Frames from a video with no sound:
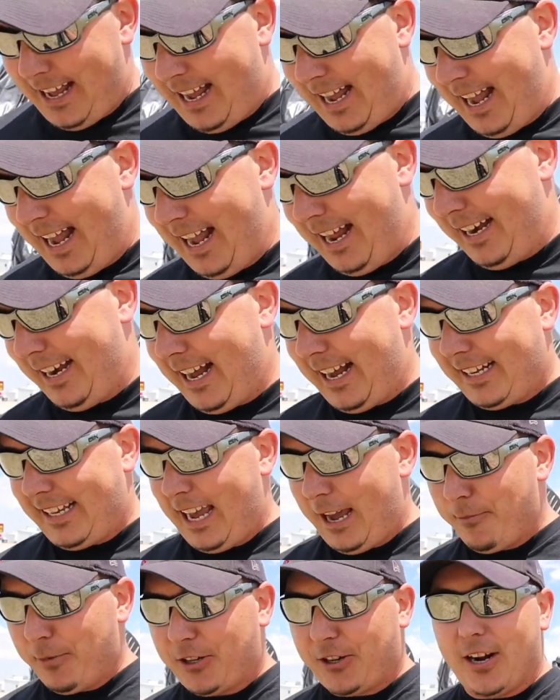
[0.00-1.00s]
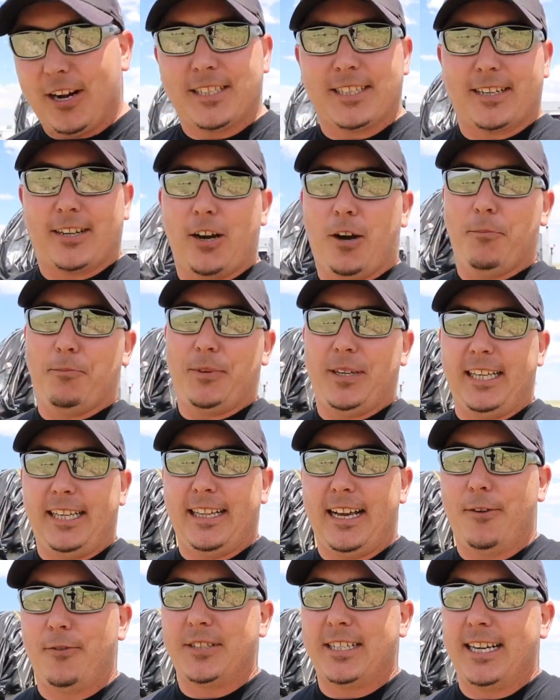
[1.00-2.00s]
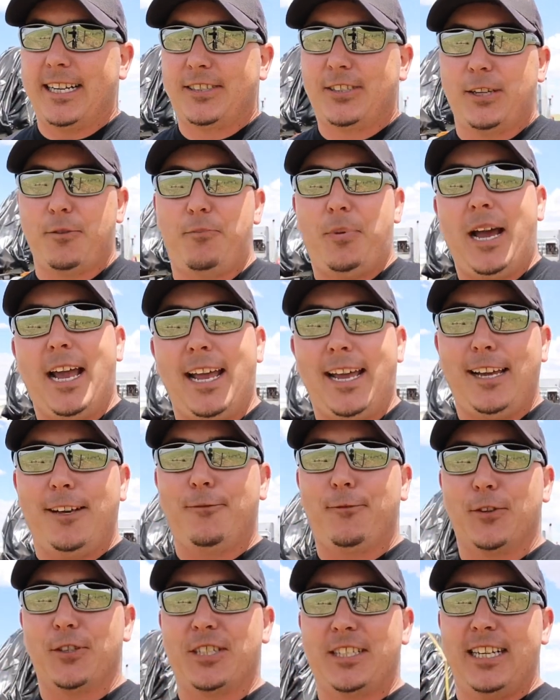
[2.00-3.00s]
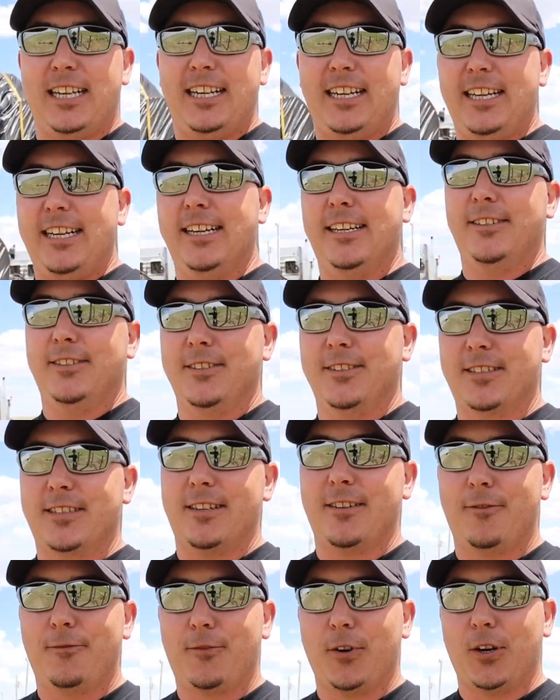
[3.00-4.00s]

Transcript: and I came across a company that was actually paying for CDLs